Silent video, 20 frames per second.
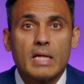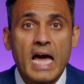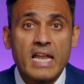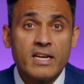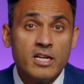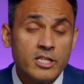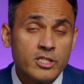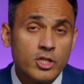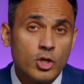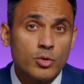
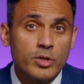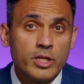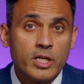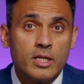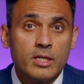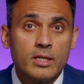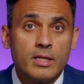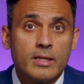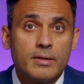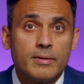
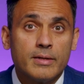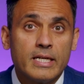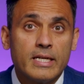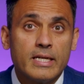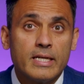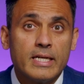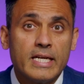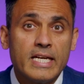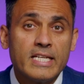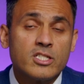Anhedonia
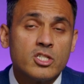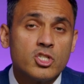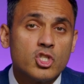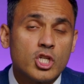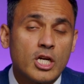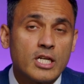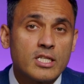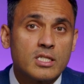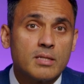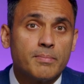isn't
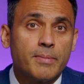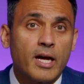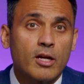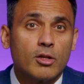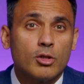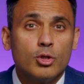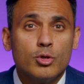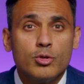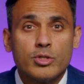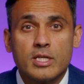just about
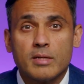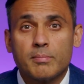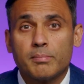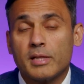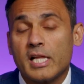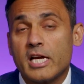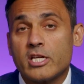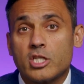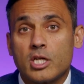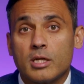losing
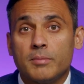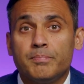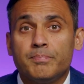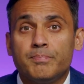pleasure.